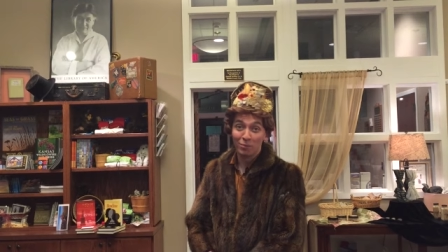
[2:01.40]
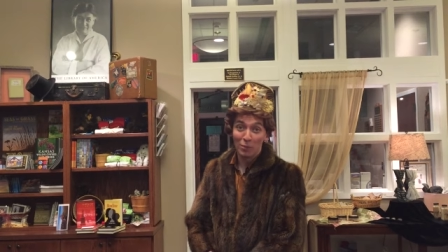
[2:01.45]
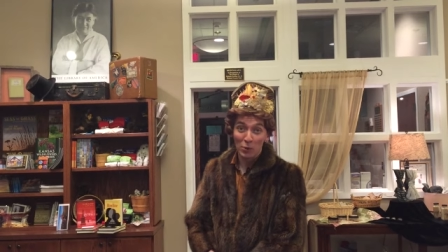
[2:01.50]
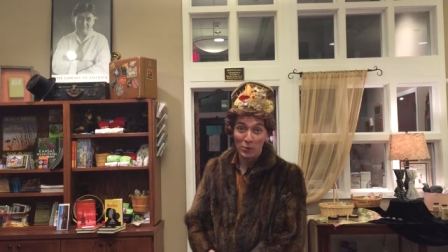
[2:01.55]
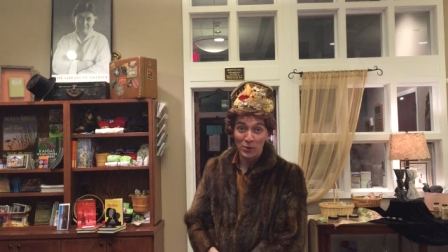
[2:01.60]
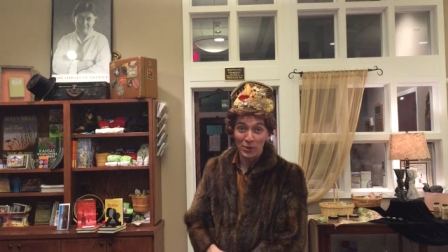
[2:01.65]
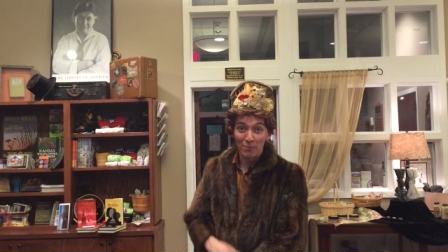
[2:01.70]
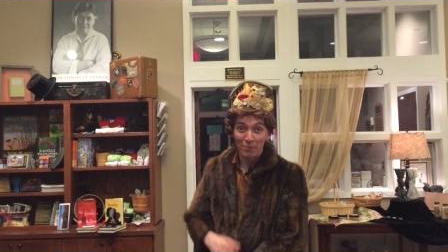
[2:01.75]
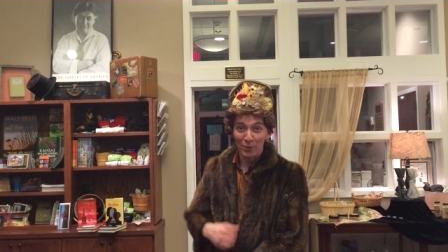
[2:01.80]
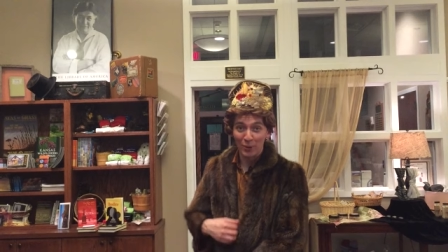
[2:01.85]

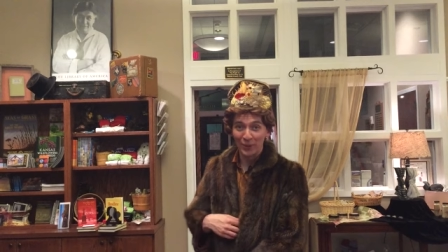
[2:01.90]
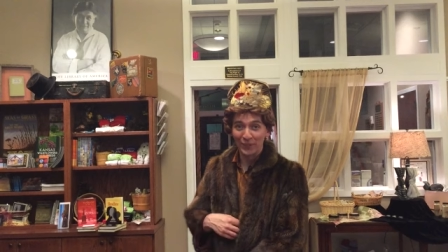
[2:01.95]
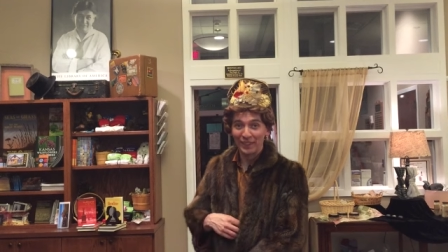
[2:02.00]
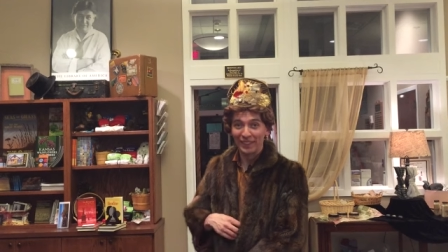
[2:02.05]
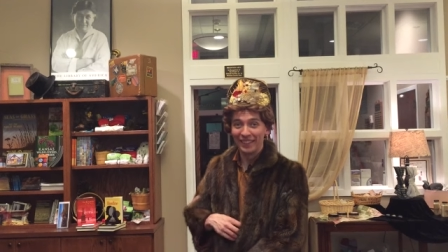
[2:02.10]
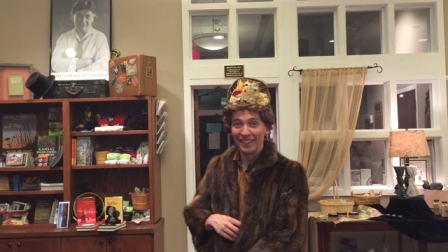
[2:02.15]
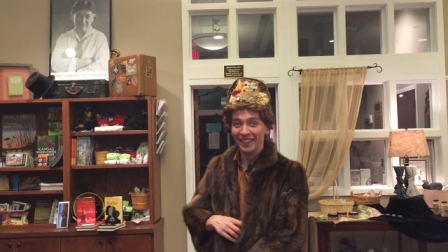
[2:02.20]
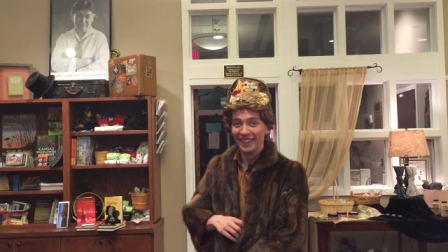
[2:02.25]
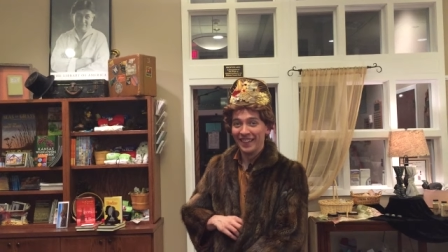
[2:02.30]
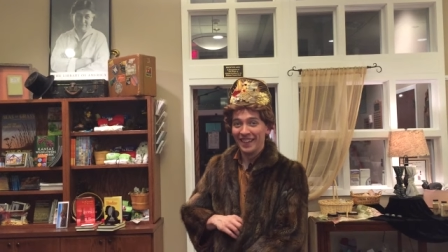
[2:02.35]
most
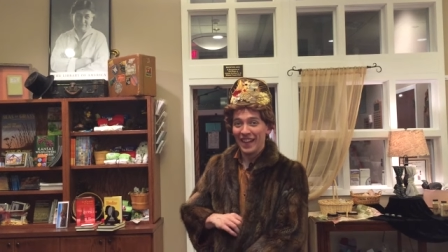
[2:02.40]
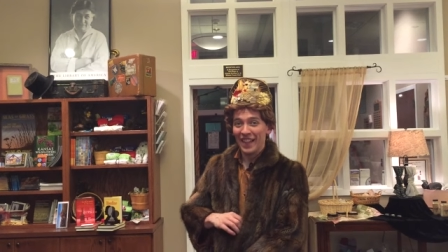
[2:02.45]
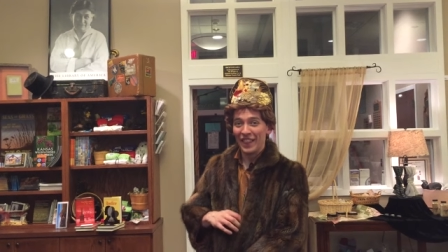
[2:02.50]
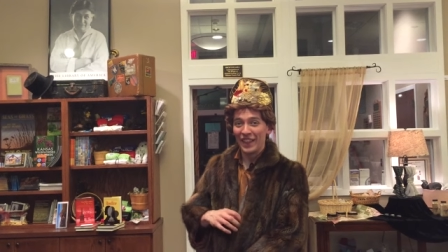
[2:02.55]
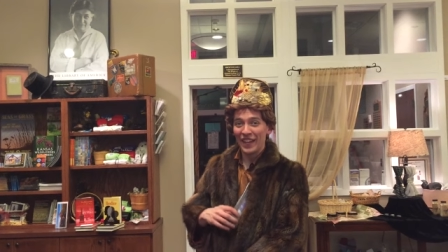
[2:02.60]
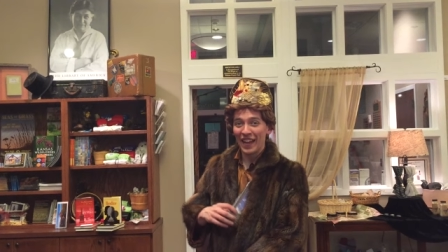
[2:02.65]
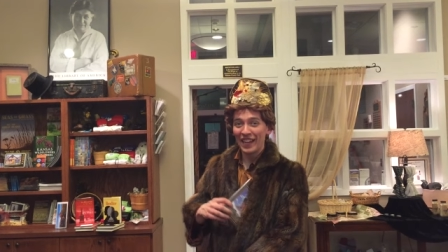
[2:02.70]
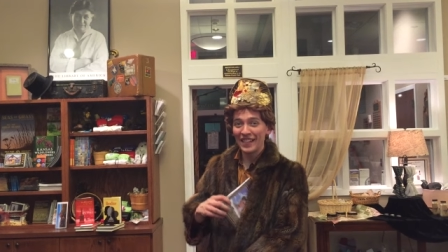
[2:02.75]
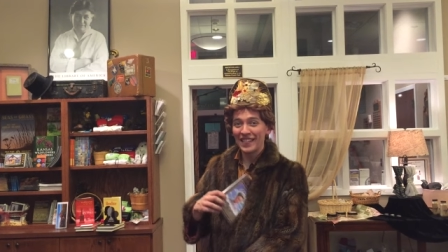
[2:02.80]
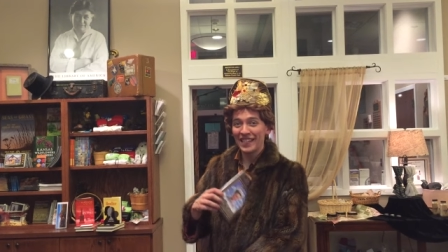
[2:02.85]
importantly,
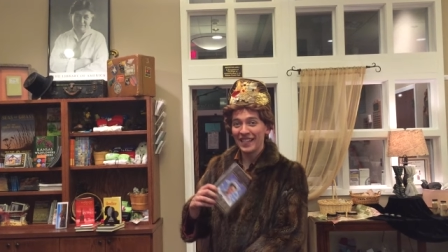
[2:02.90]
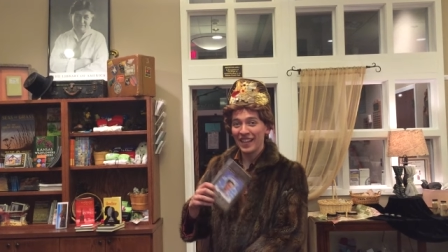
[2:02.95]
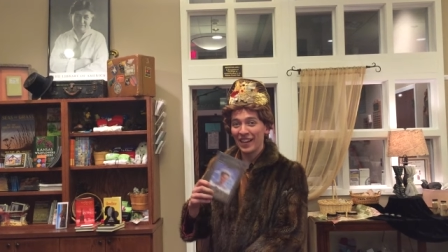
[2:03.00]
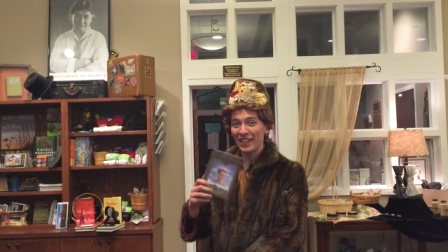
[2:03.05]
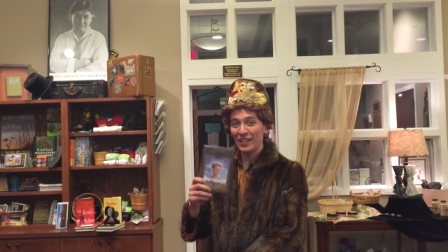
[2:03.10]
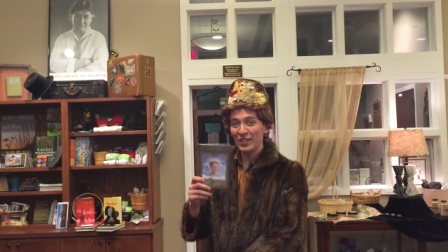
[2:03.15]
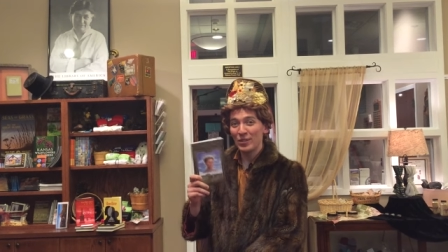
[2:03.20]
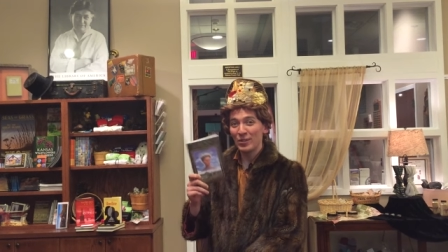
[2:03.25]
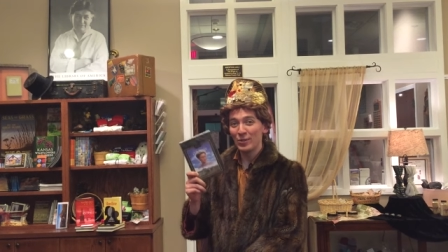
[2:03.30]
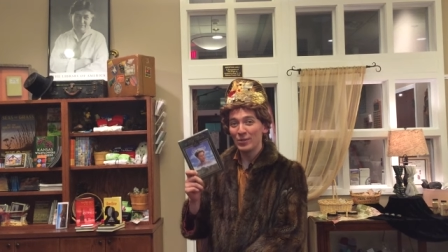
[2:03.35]
the
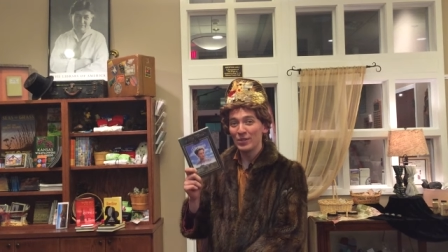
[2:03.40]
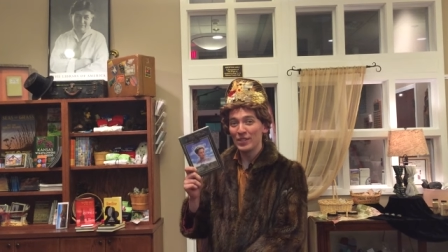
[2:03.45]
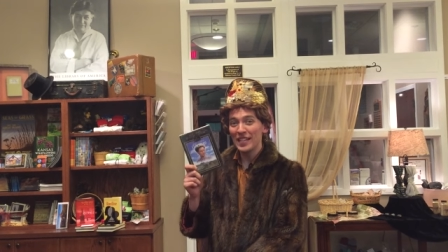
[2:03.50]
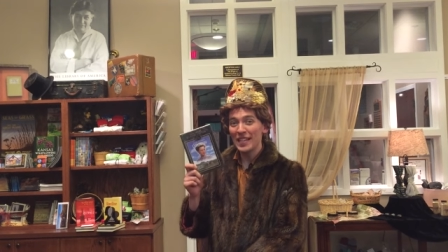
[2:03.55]
1992